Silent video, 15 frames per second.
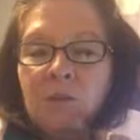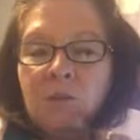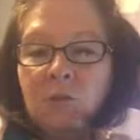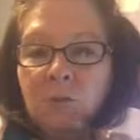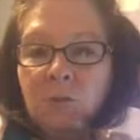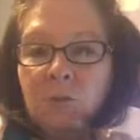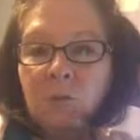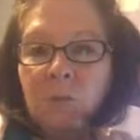
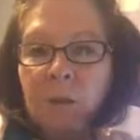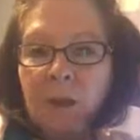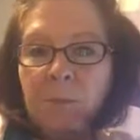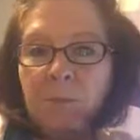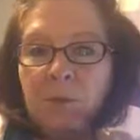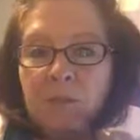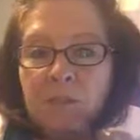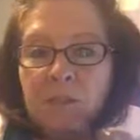do my
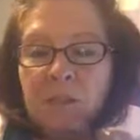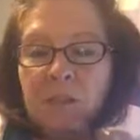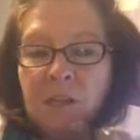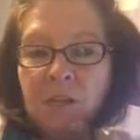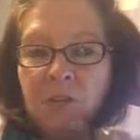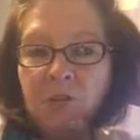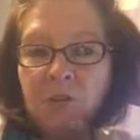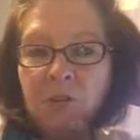
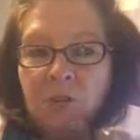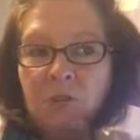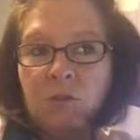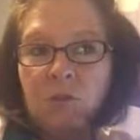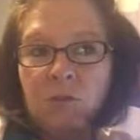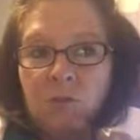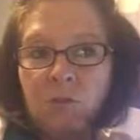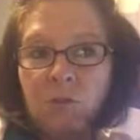presentation
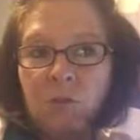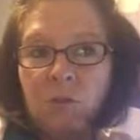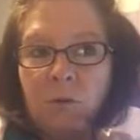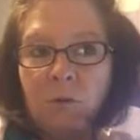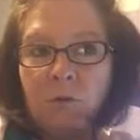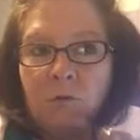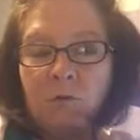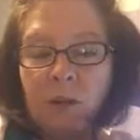
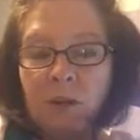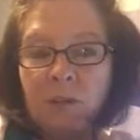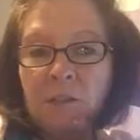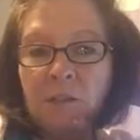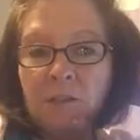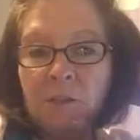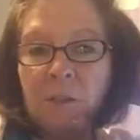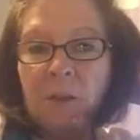
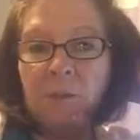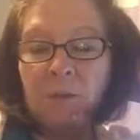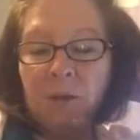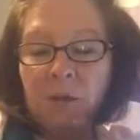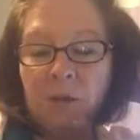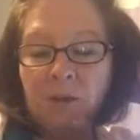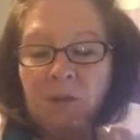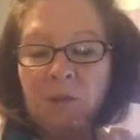directly to my
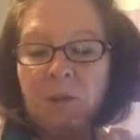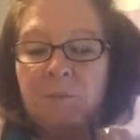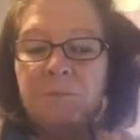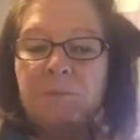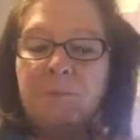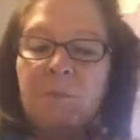peers.